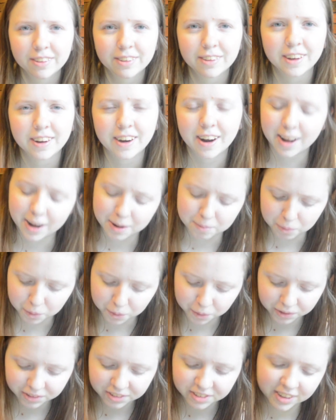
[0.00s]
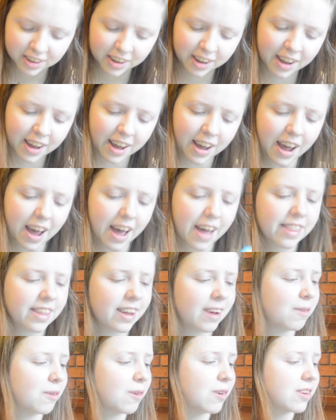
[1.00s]
that I bought, and
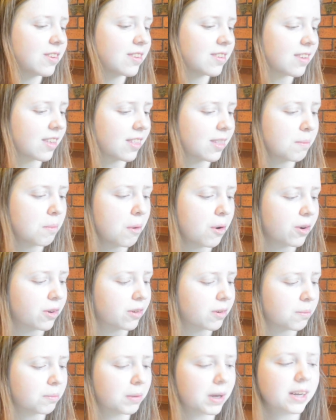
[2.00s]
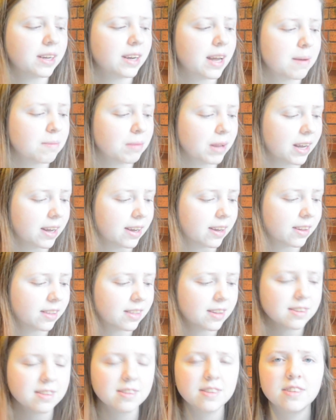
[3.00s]
that was The Boat by Nam Lee.
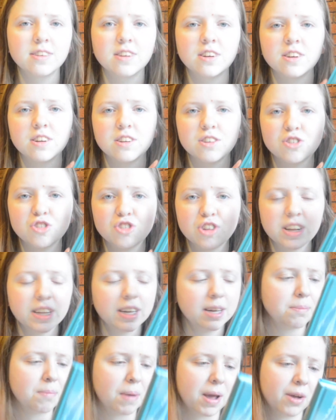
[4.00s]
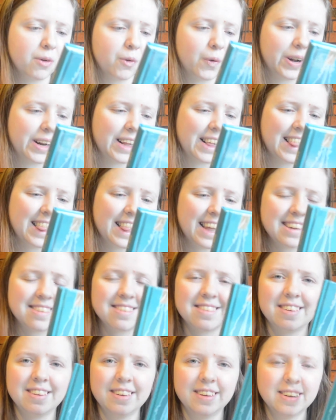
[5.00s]
This is an Australian Penguin
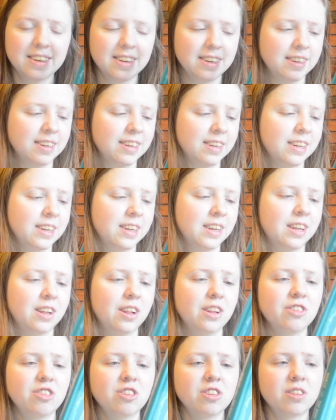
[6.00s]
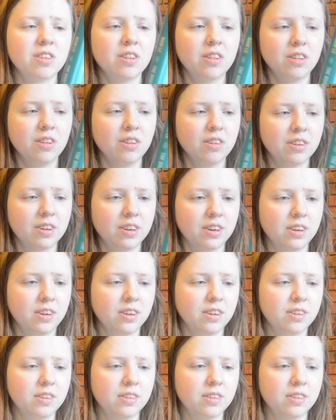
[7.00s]
classic. Just look at it.